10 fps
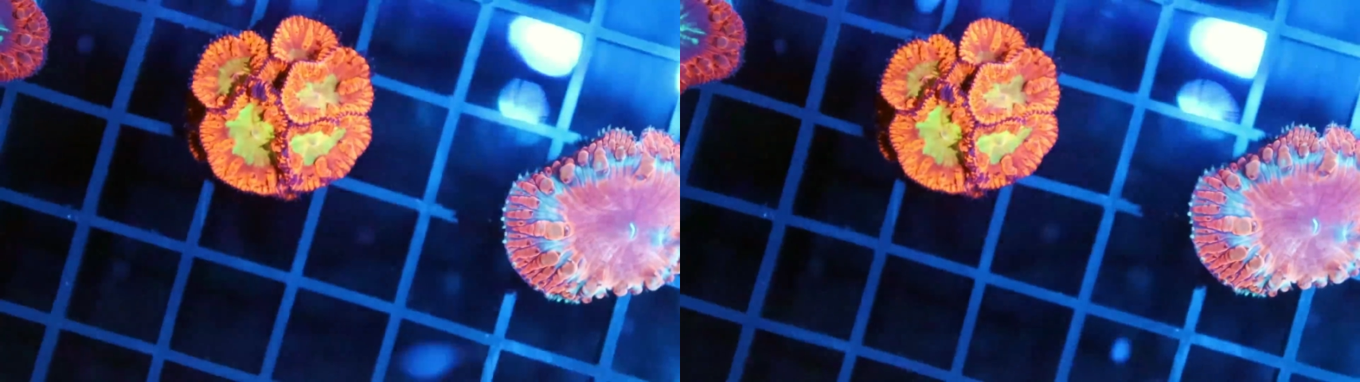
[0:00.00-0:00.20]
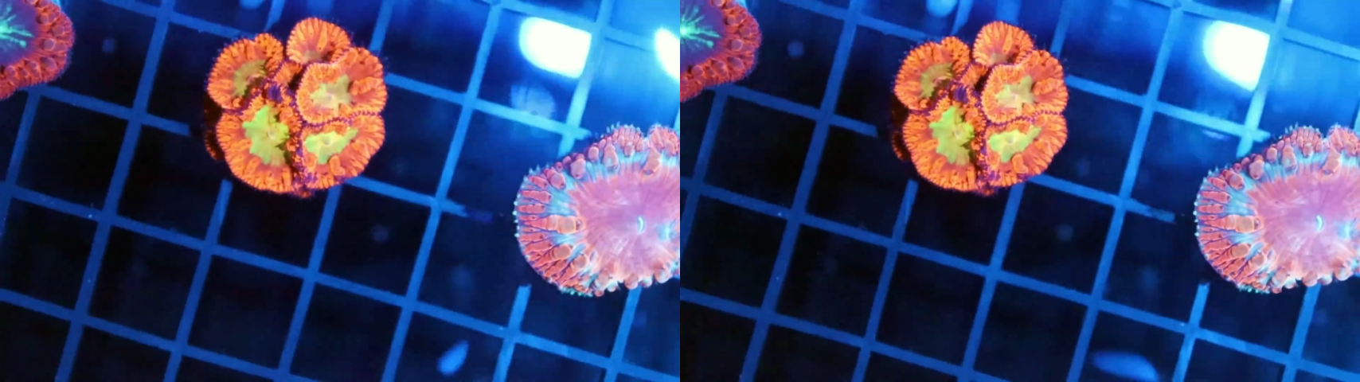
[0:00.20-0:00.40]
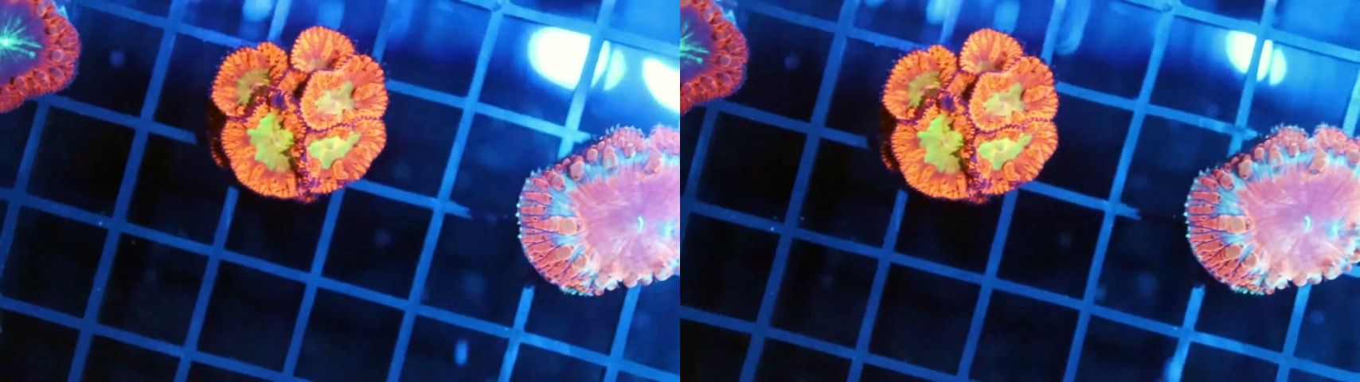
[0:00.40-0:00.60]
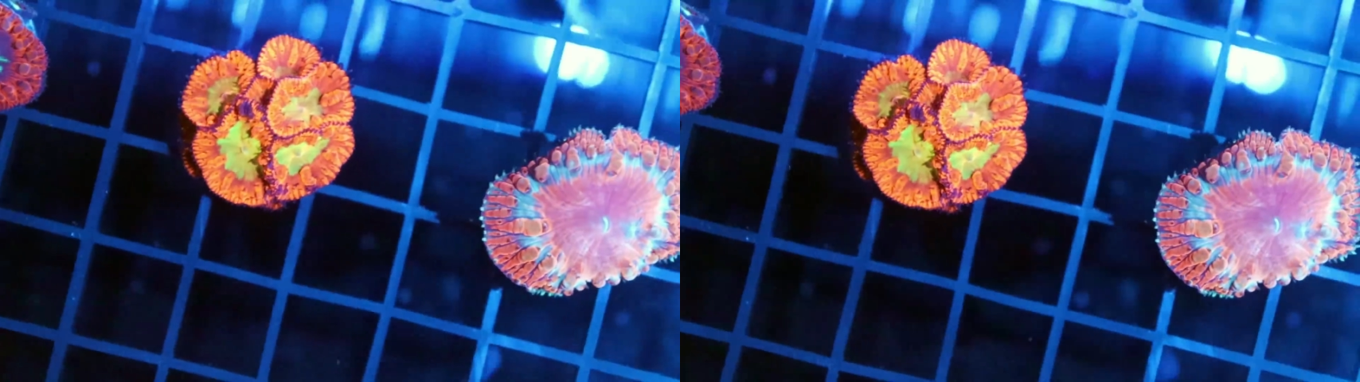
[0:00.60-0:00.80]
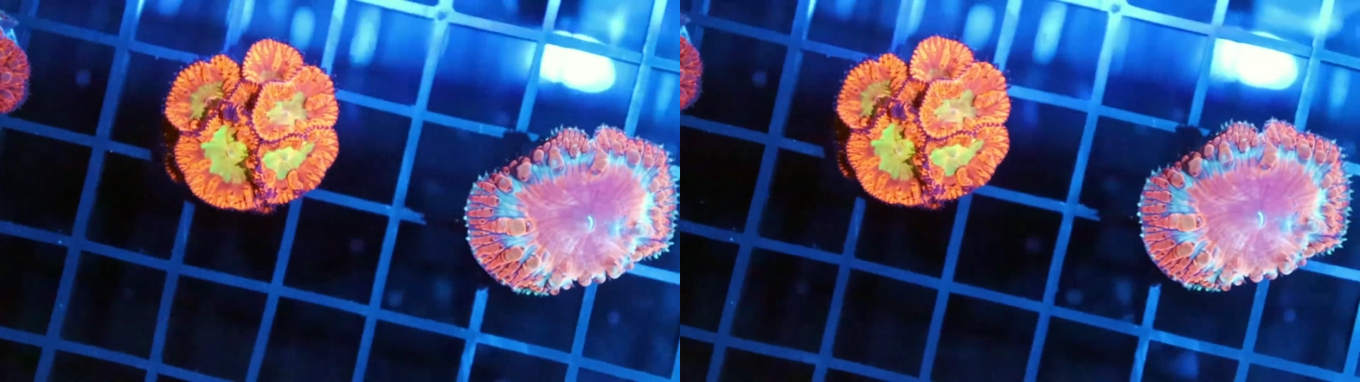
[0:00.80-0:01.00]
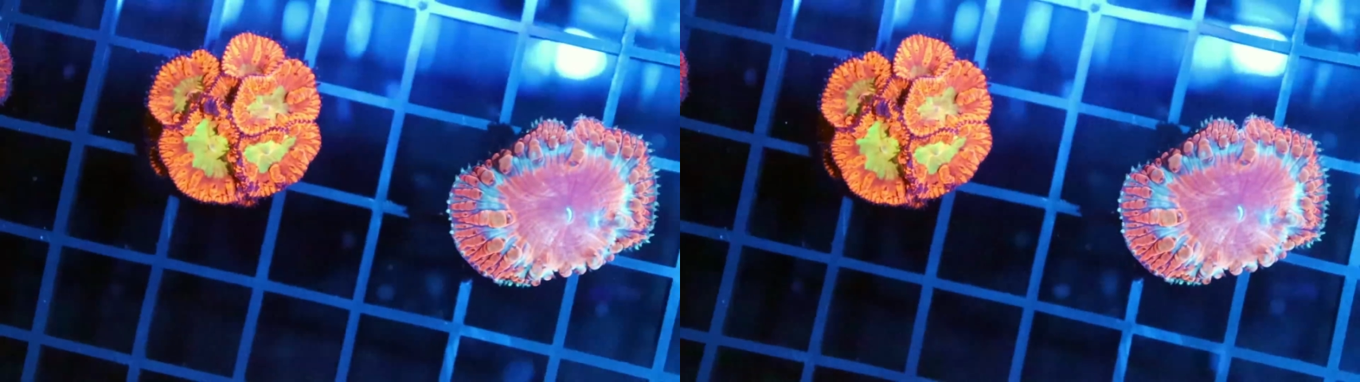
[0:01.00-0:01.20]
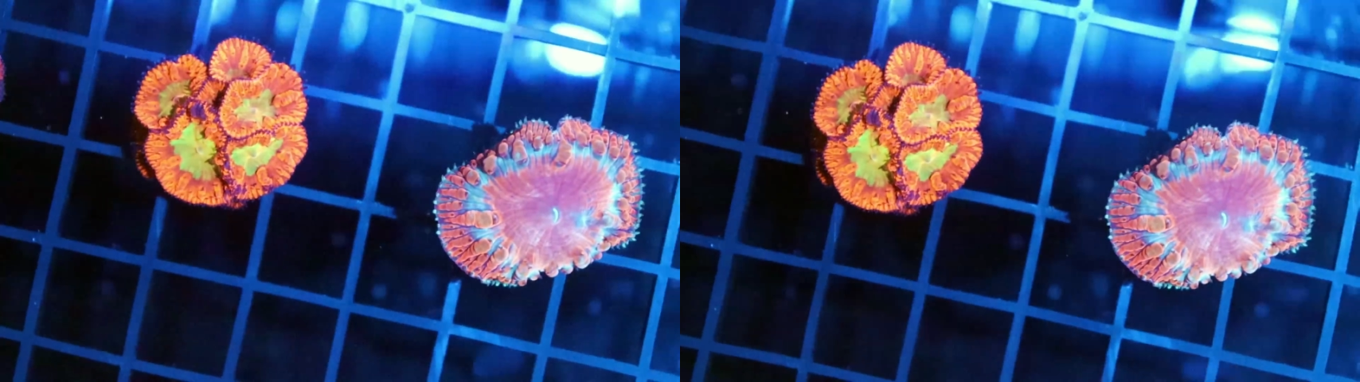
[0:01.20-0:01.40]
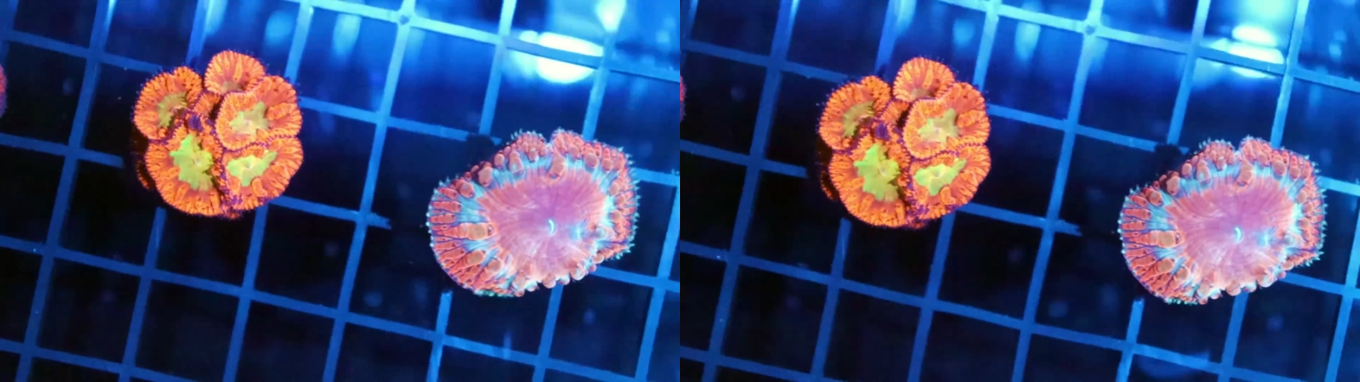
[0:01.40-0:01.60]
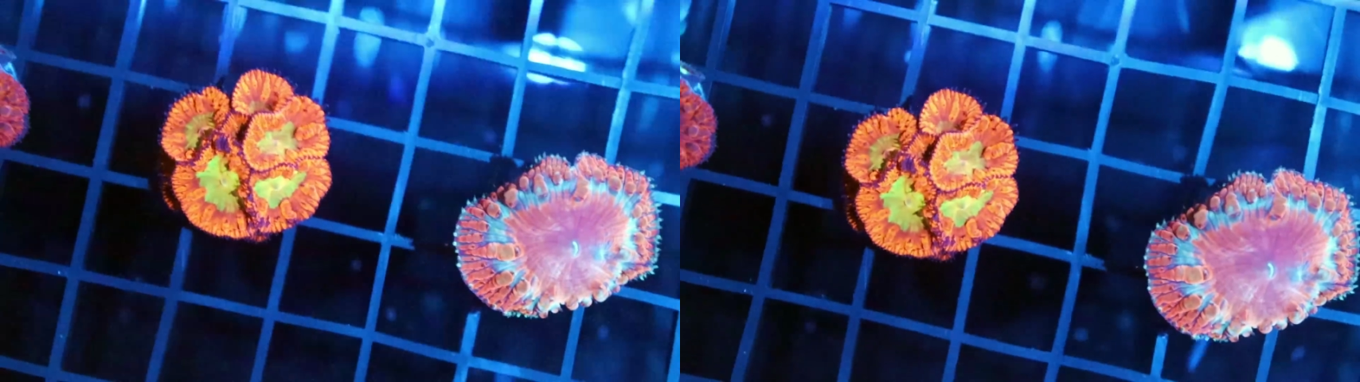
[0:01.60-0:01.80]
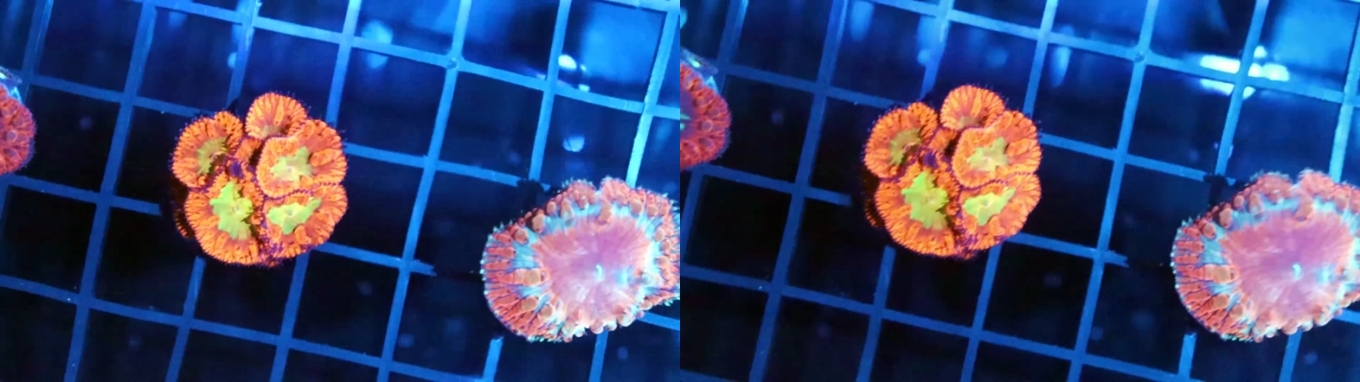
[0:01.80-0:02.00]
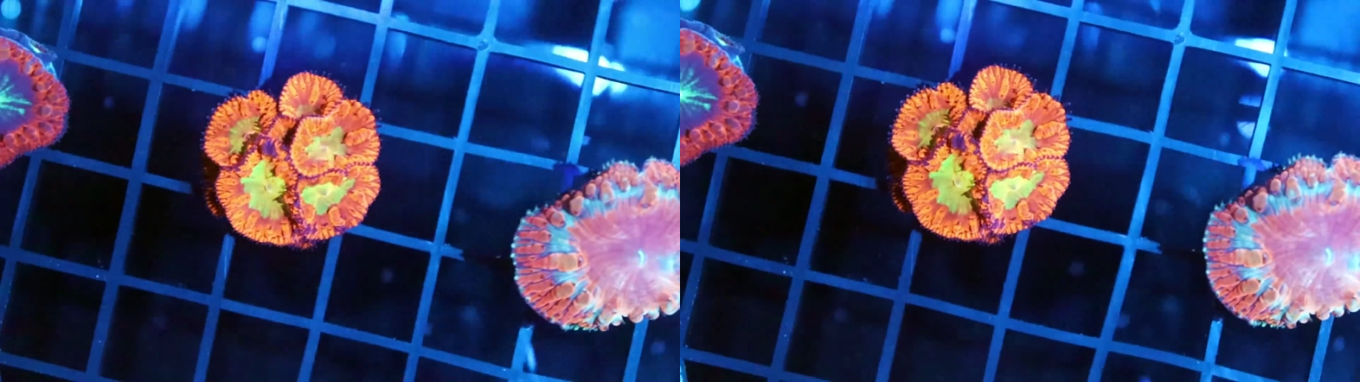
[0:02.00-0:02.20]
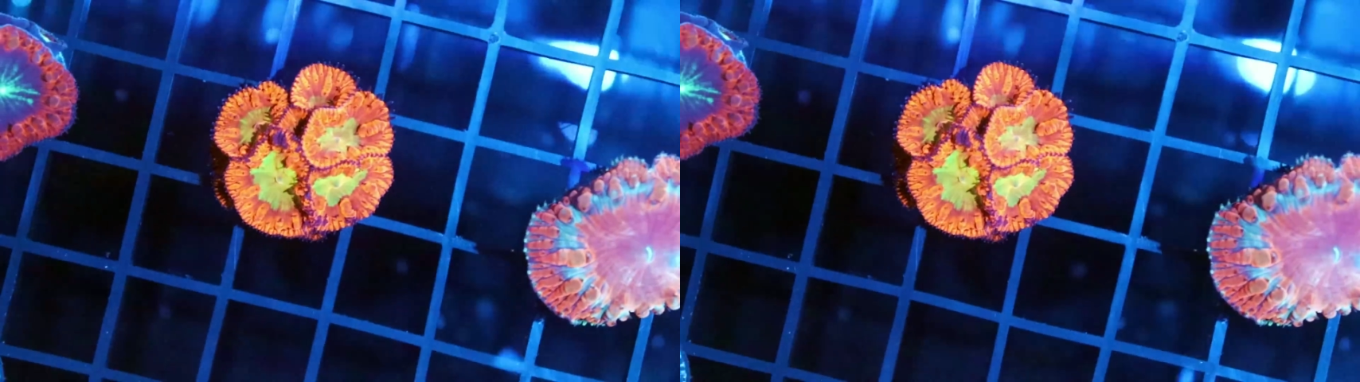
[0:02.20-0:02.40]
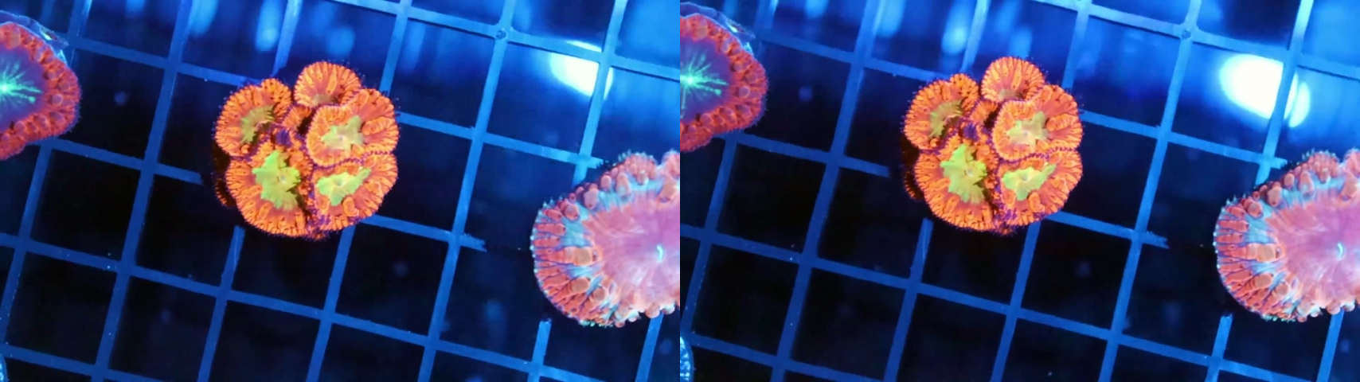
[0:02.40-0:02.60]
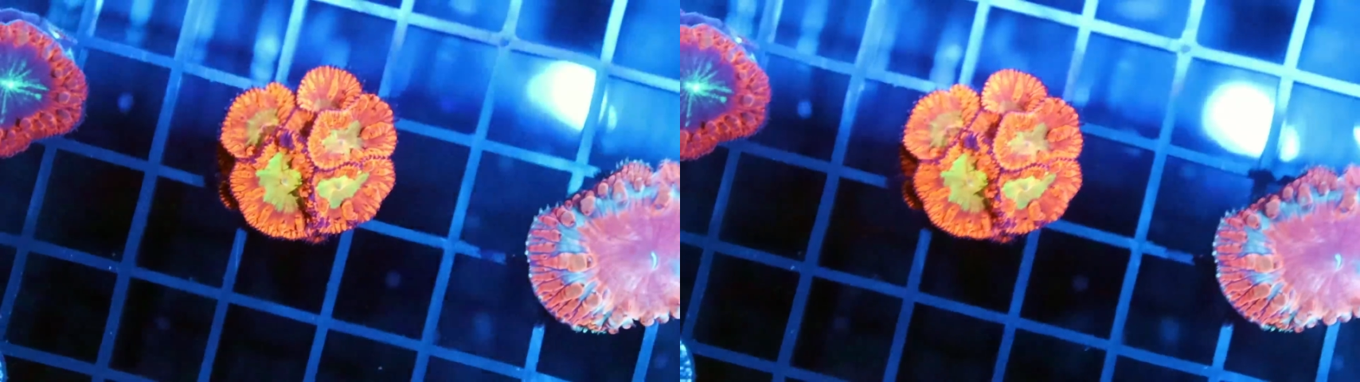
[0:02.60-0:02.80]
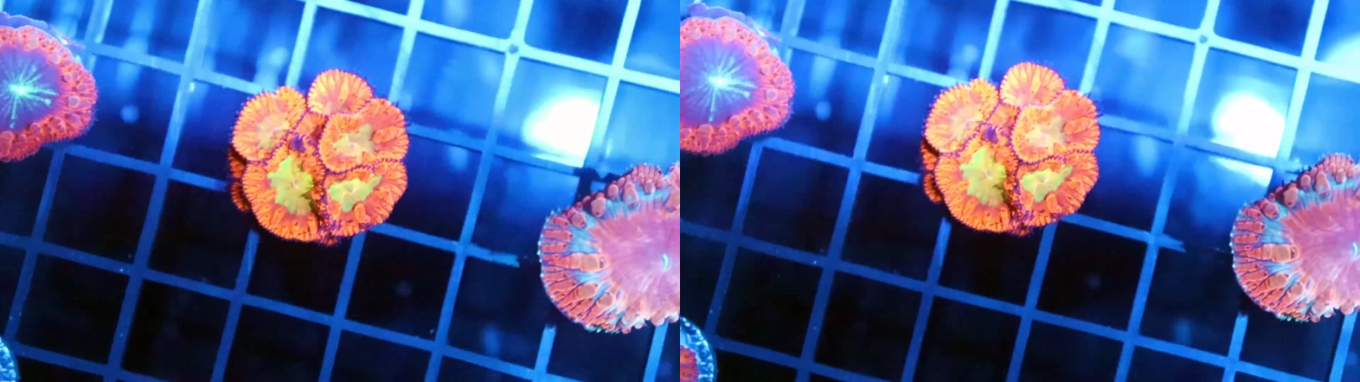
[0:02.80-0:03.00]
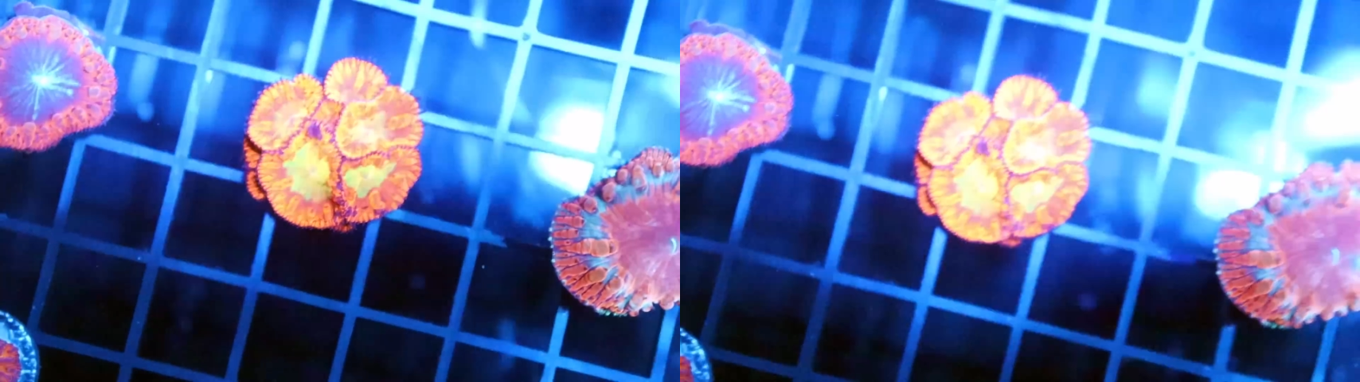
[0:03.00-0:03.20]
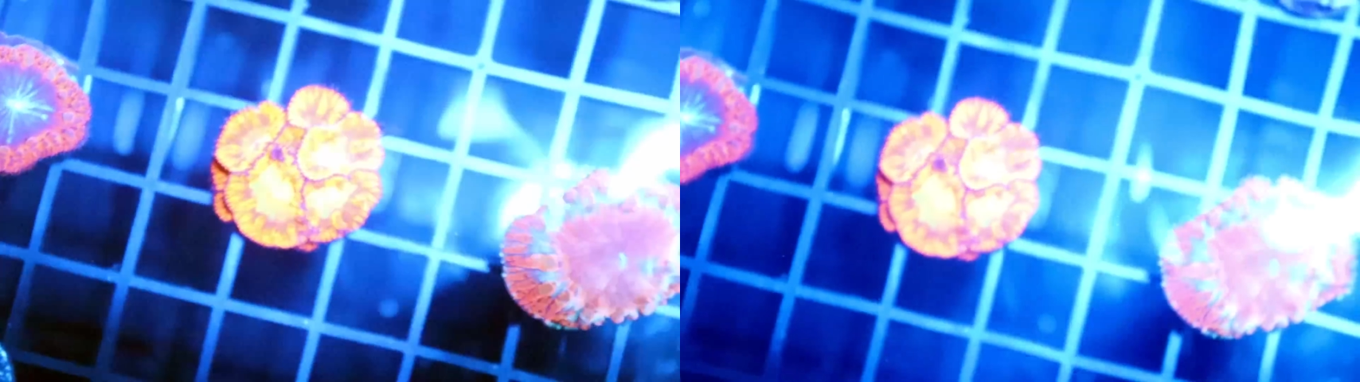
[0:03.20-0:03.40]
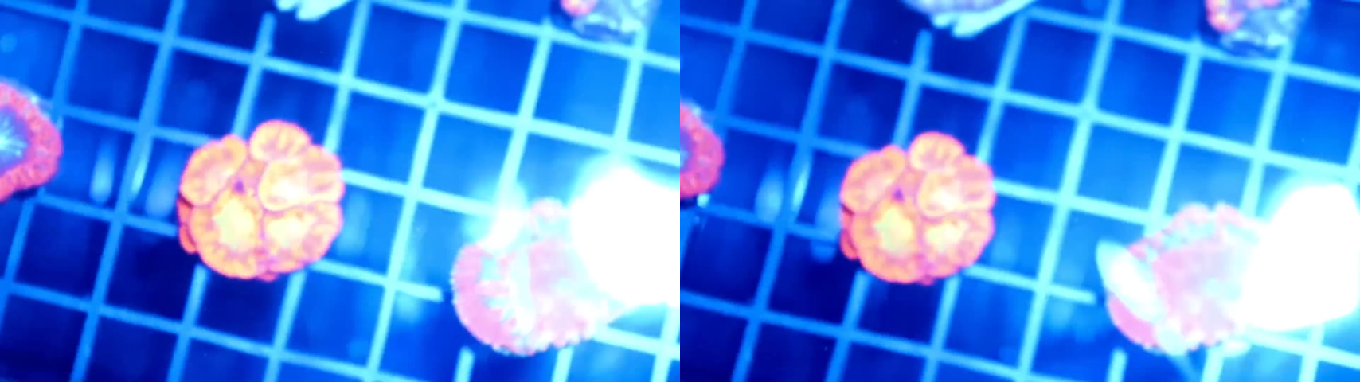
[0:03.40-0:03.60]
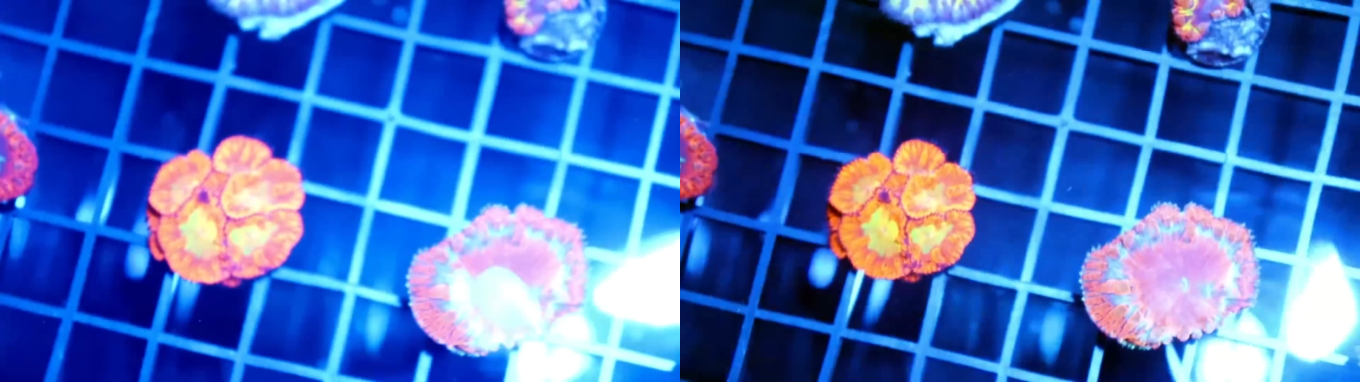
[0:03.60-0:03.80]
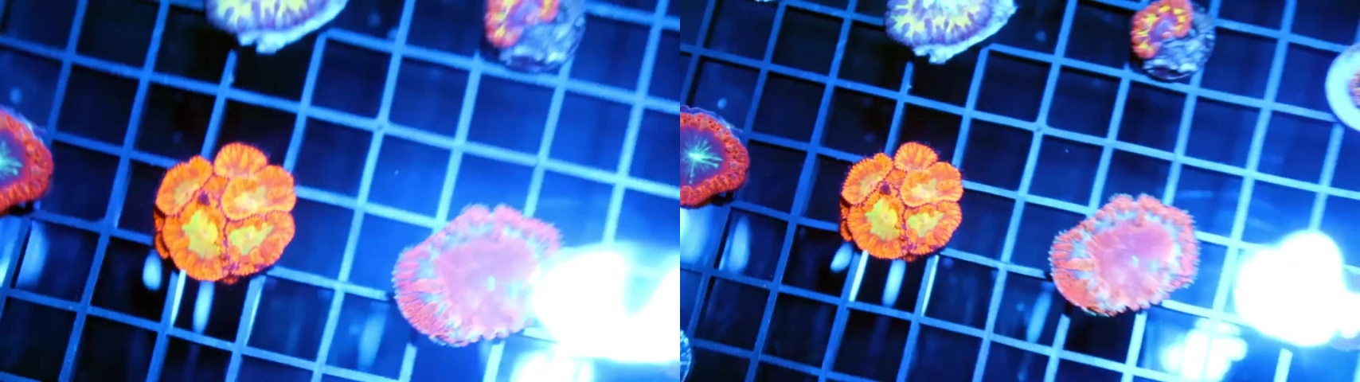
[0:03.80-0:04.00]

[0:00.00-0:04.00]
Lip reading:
No face is visible, so there are no lips to read.